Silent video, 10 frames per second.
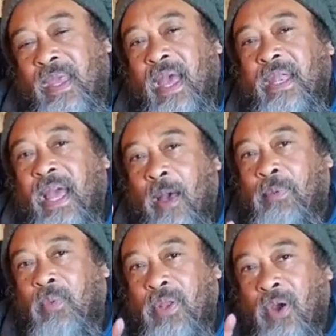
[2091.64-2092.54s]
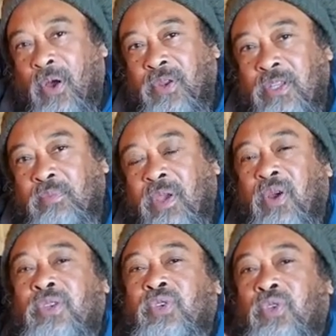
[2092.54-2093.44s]
And happy with others
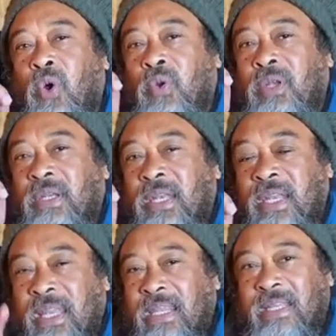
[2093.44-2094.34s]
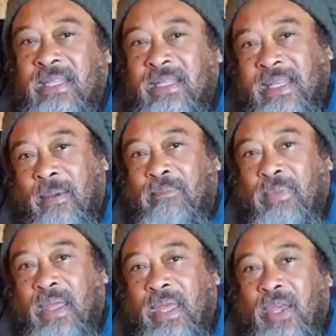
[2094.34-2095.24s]
because you don't need
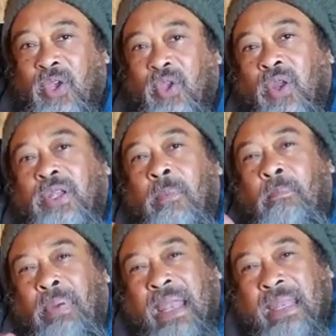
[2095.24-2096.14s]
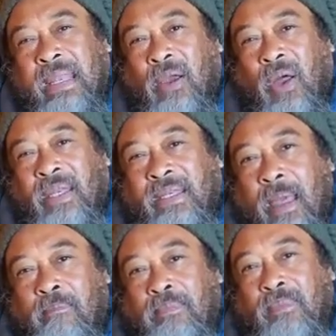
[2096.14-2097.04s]
them. You're not depending on
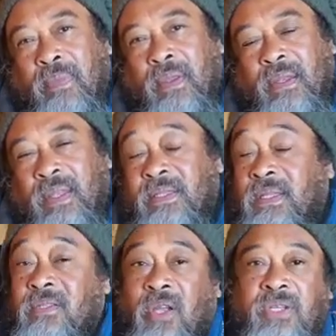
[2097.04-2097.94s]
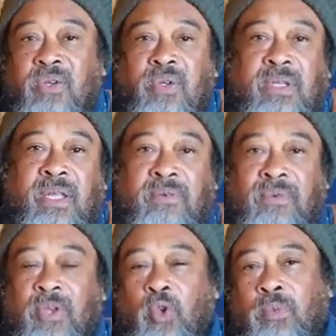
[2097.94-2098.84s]
them. This is not a good thing
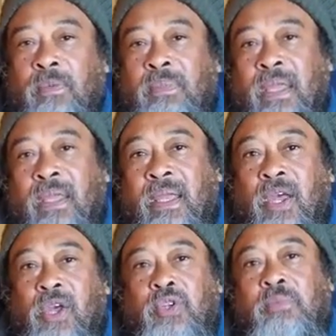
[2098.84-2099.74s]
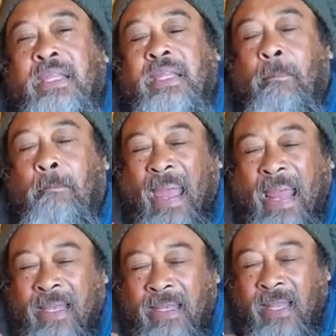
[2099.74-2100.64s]
for a human being, to be
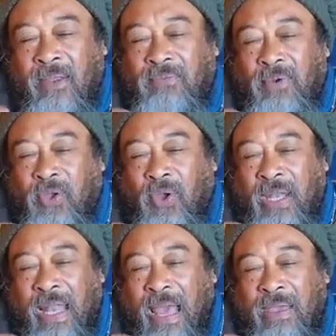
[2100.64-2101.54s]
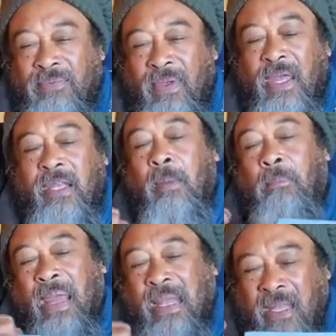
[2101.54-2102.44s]
depending for your life,
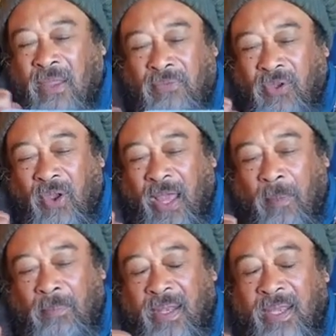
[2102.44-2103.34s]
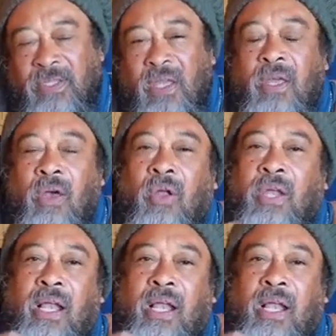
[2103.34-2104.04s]
depending for your happiness on